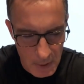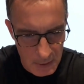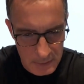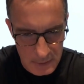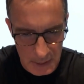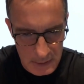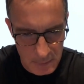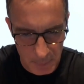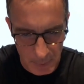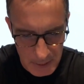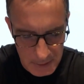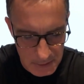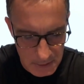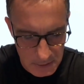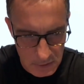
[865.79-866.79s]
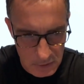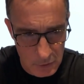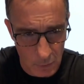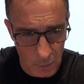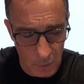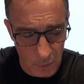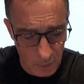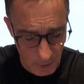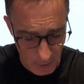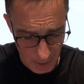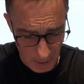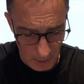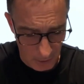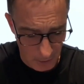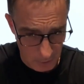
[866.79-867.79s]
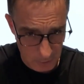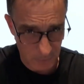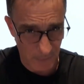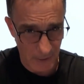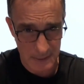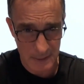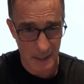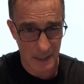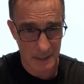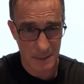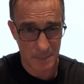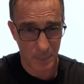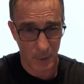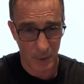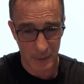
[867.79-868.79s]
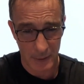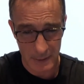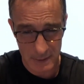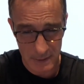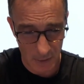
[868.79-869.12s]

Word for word: databases and so on. And I was fascinated by this.